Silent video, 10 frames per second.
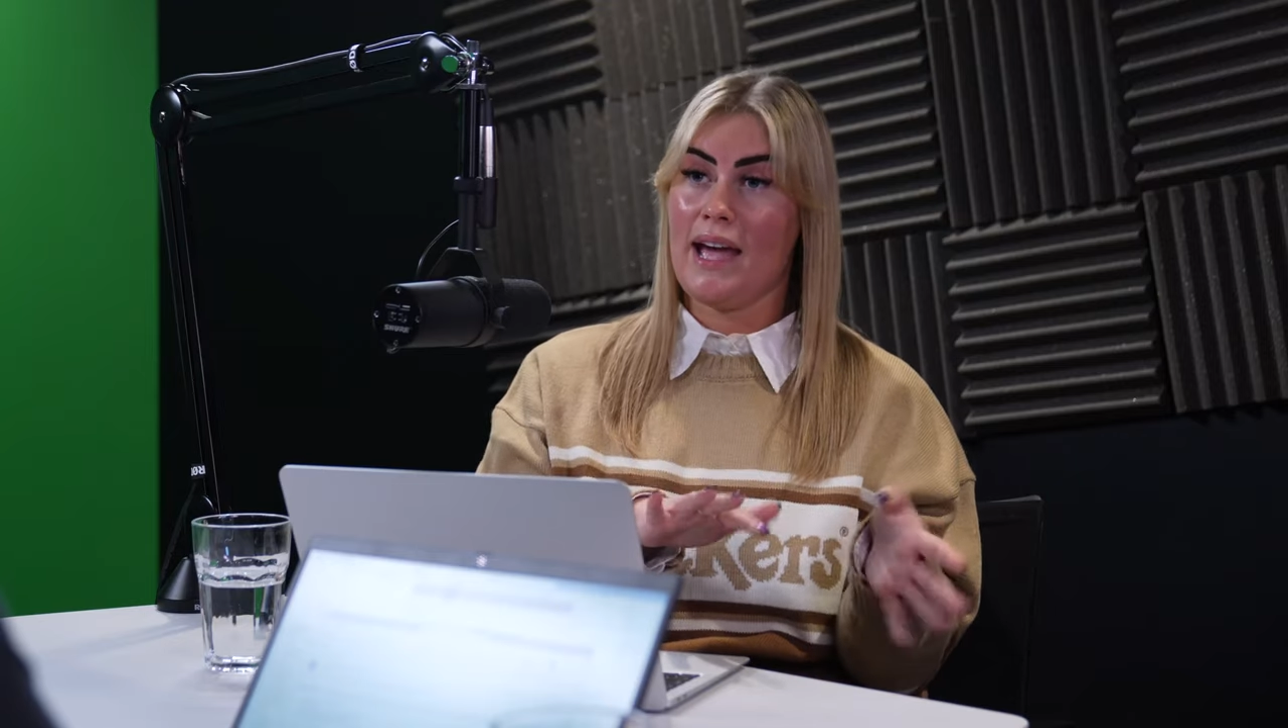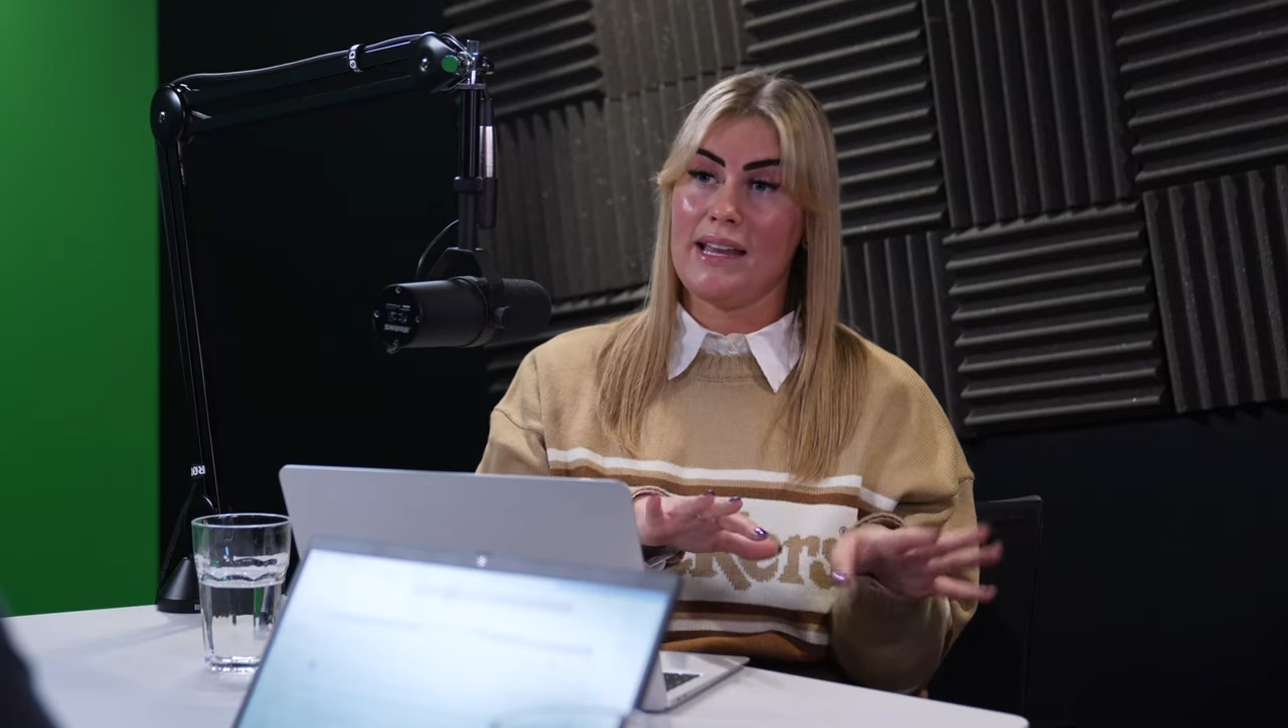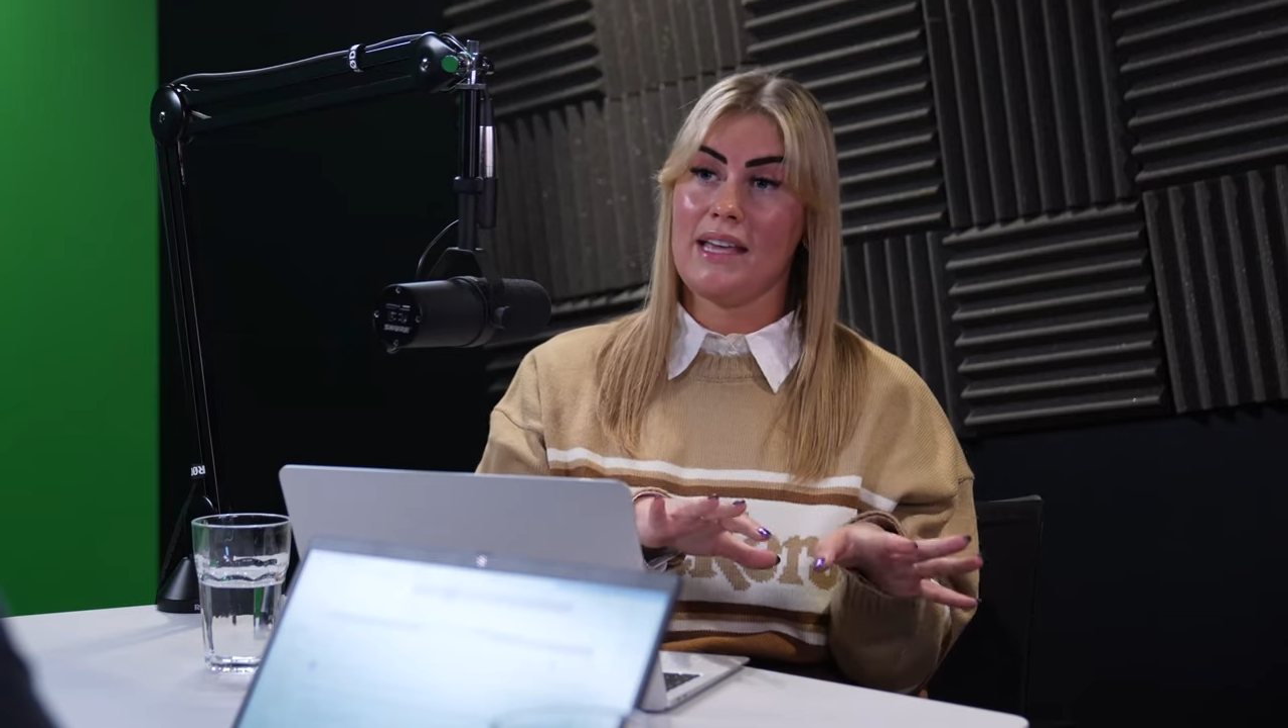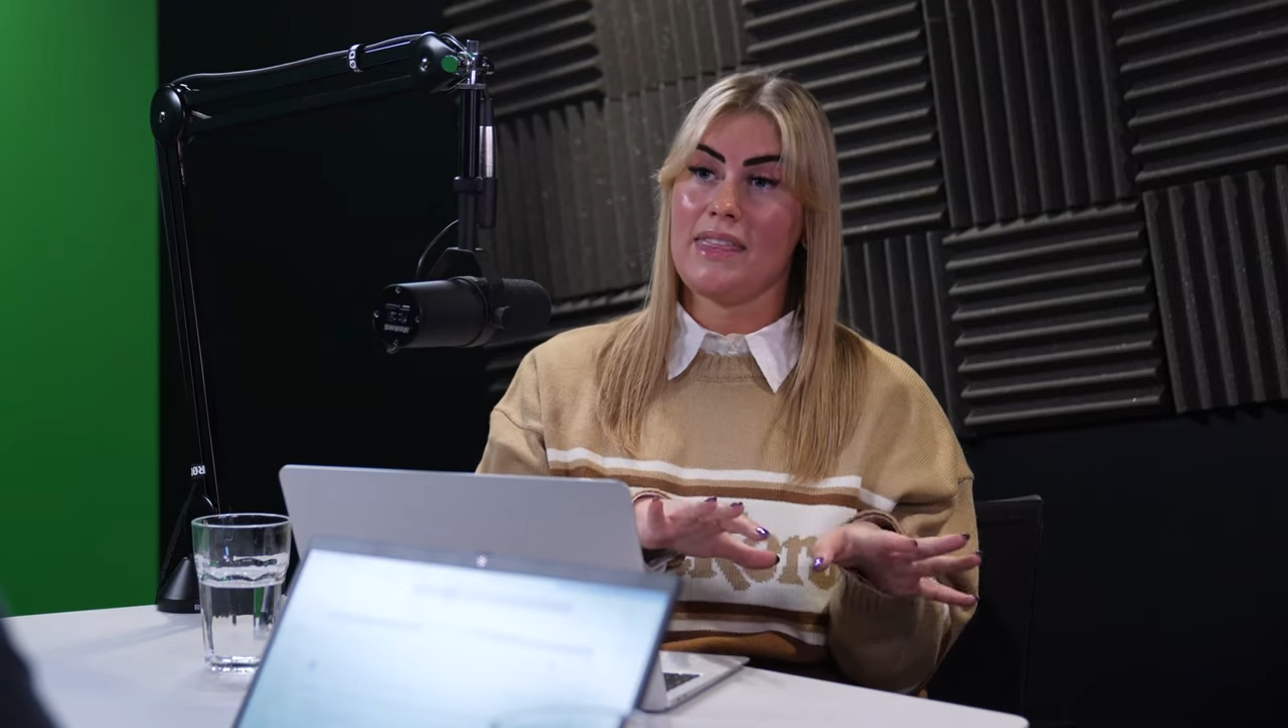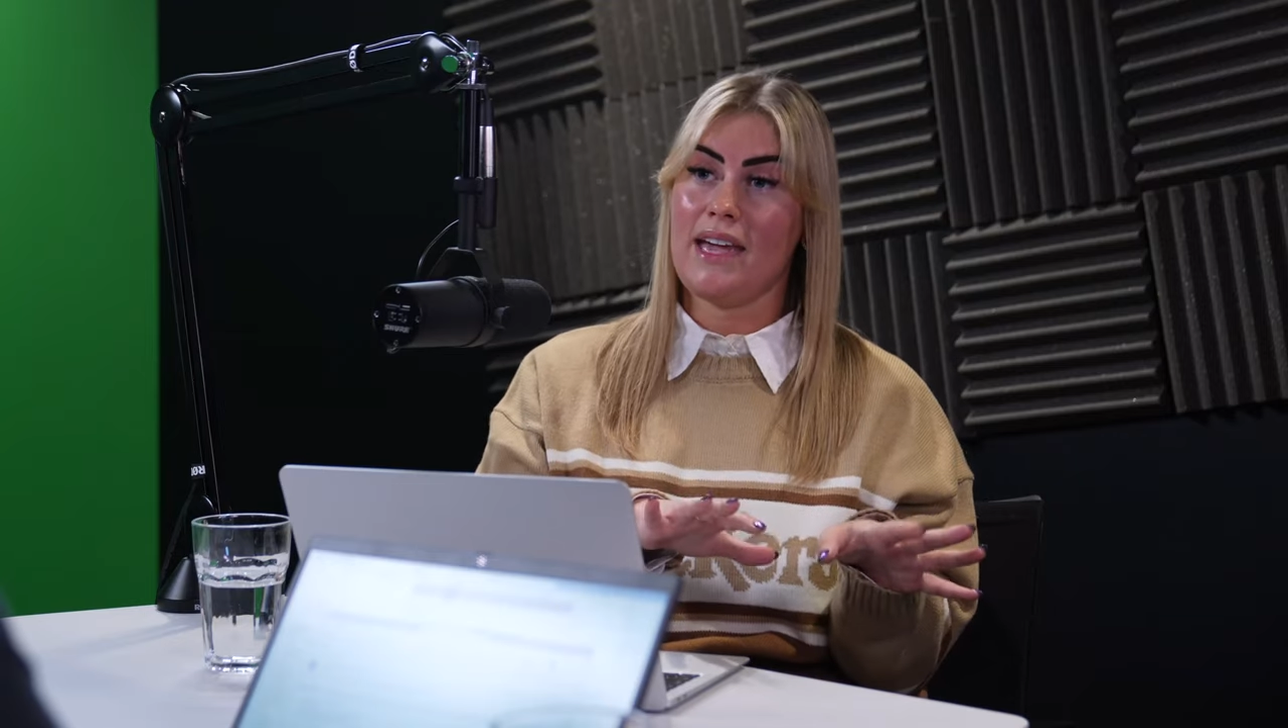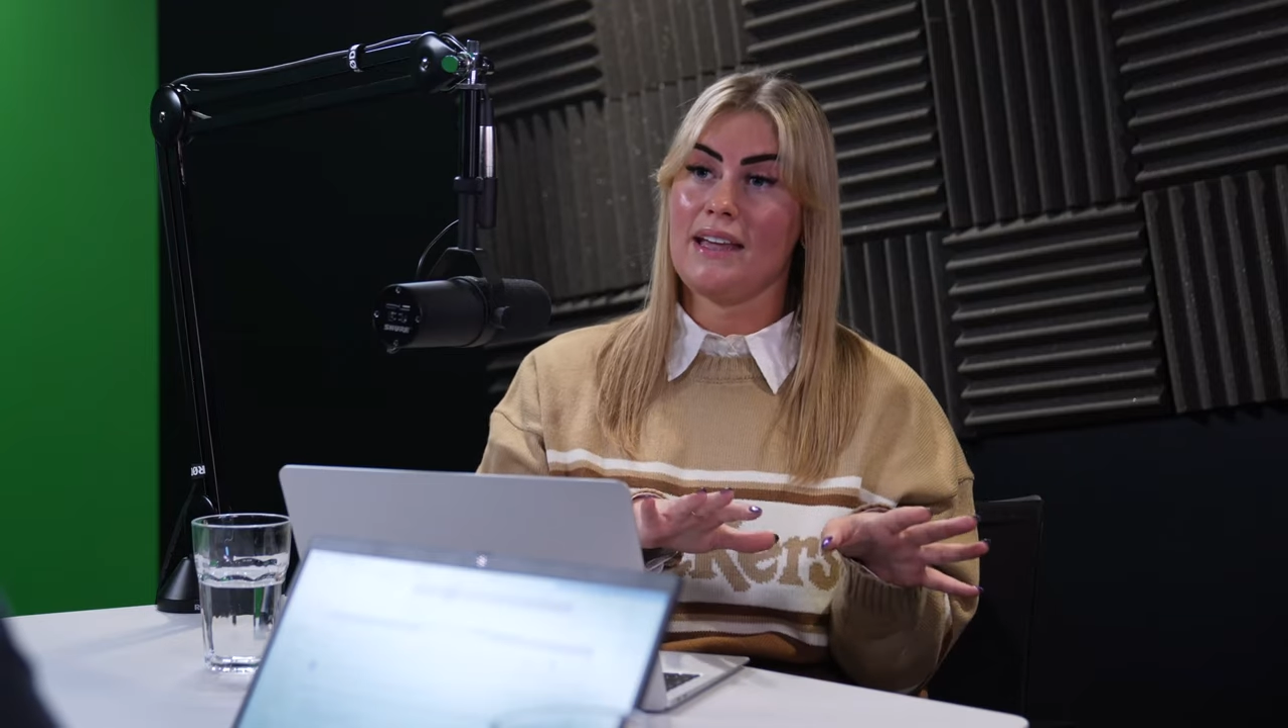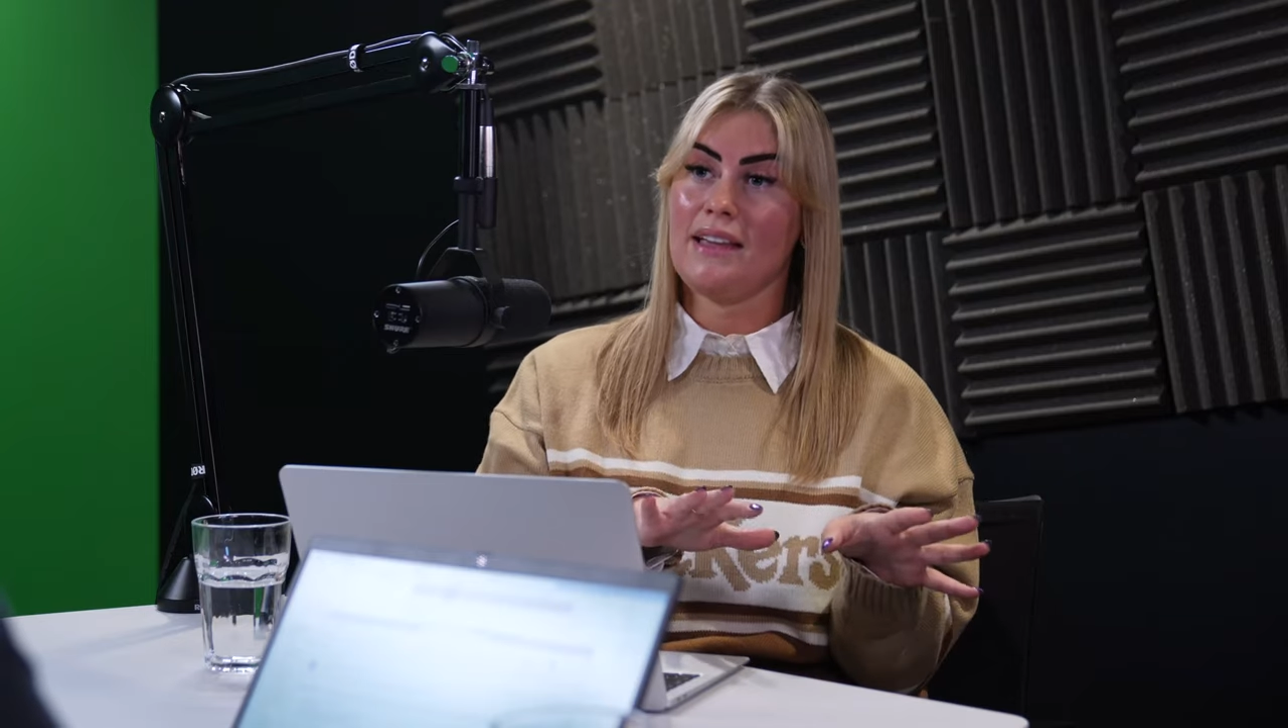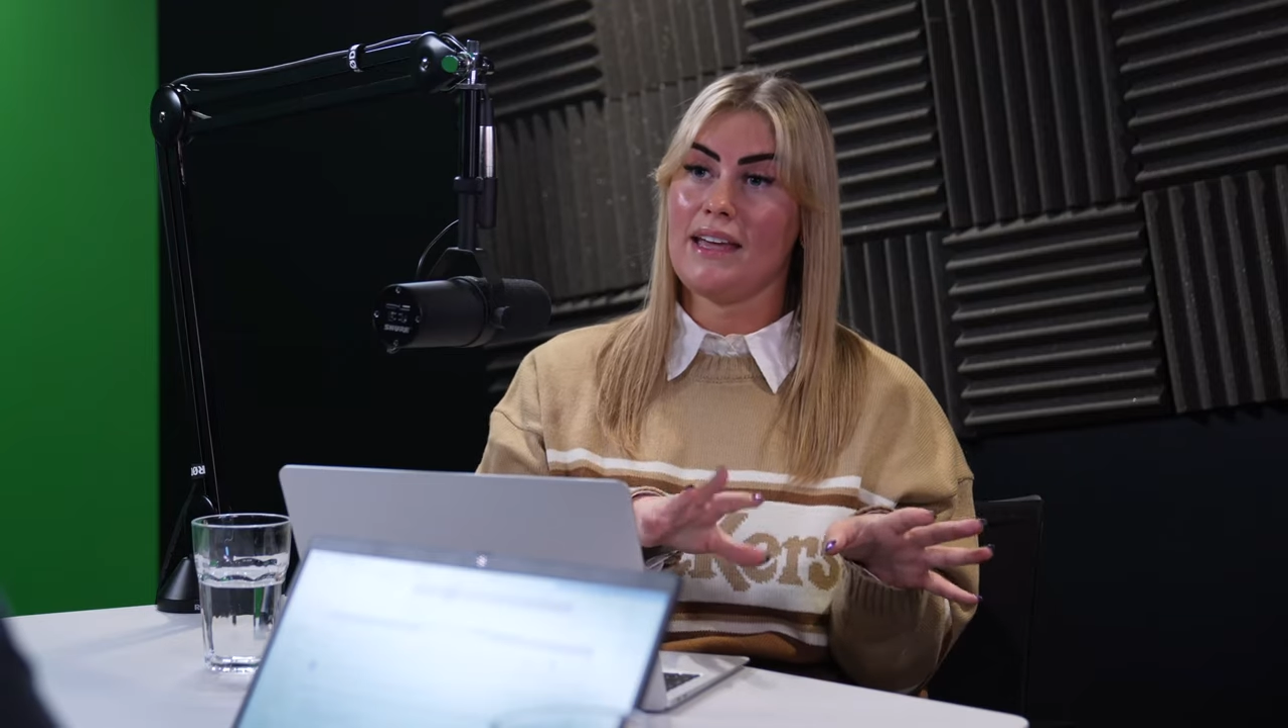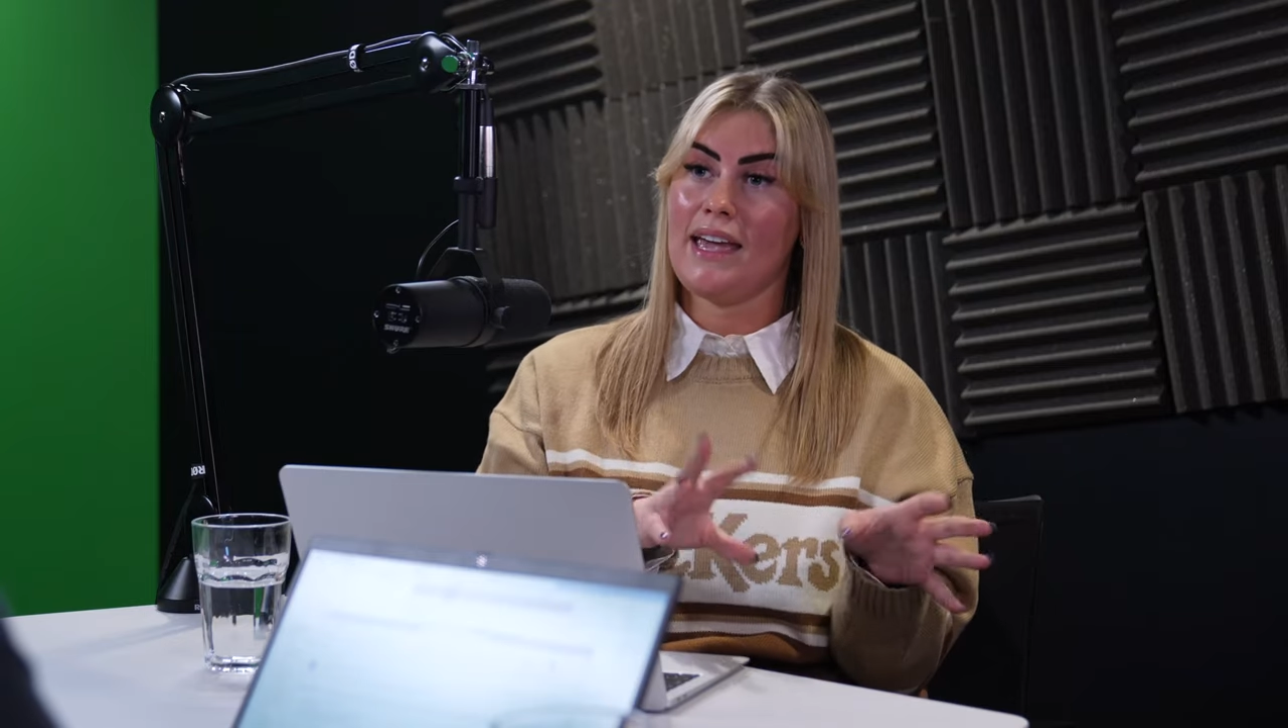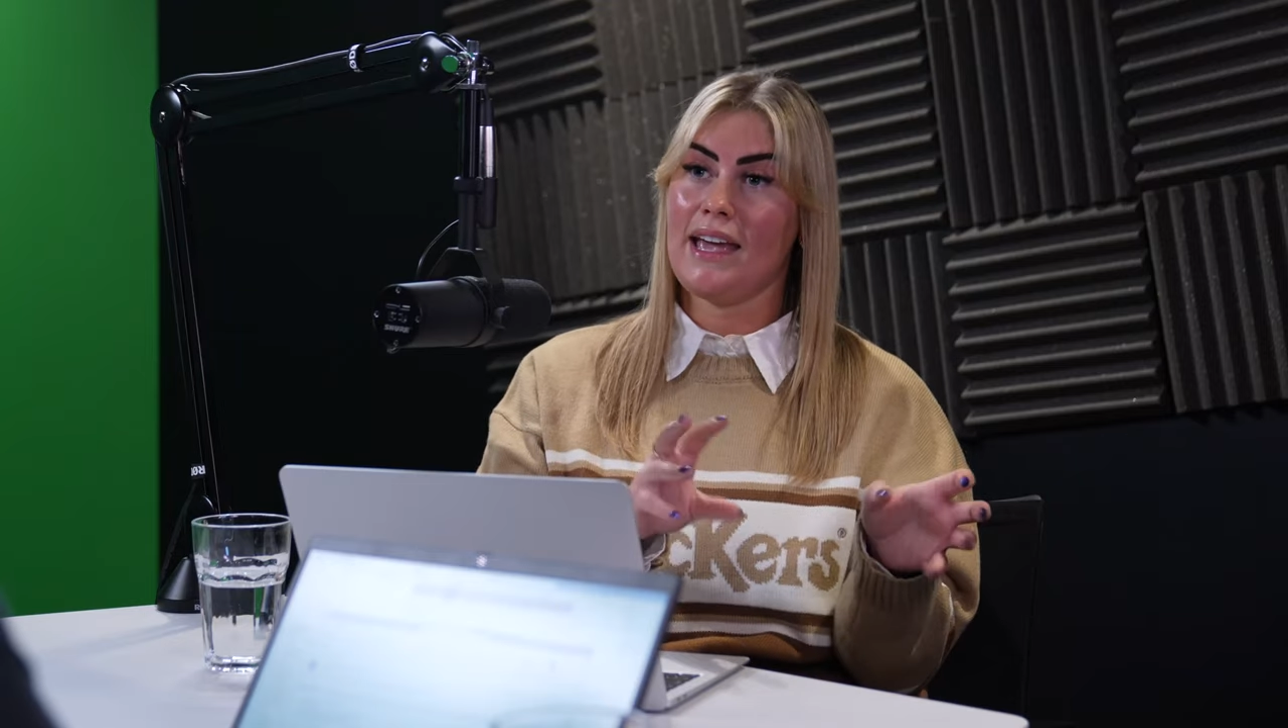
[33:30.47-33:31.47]

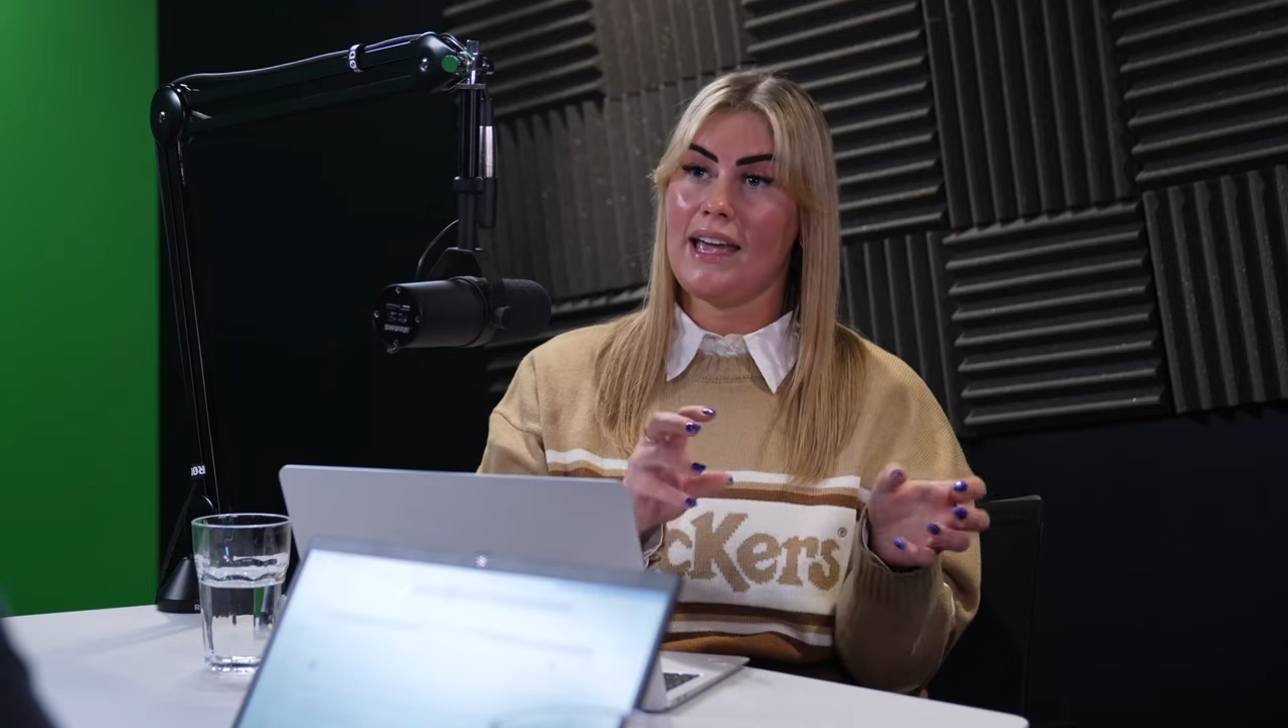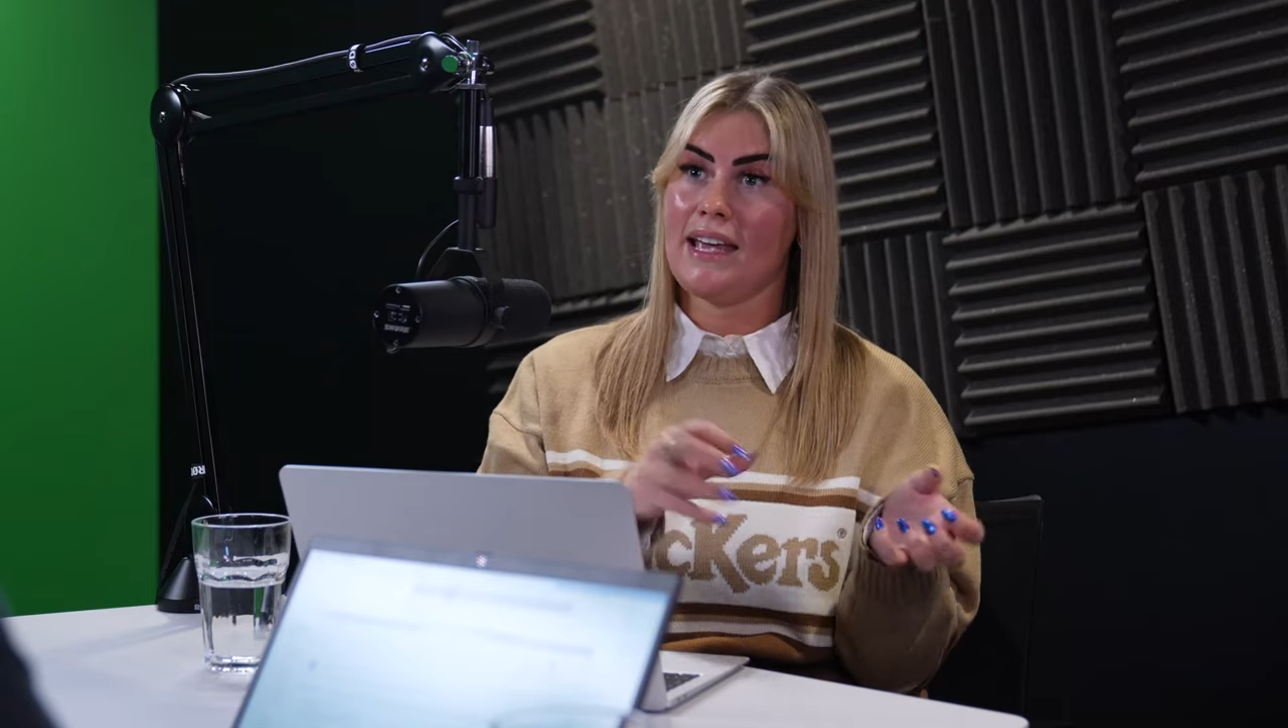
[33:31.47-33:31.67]
anything yeah.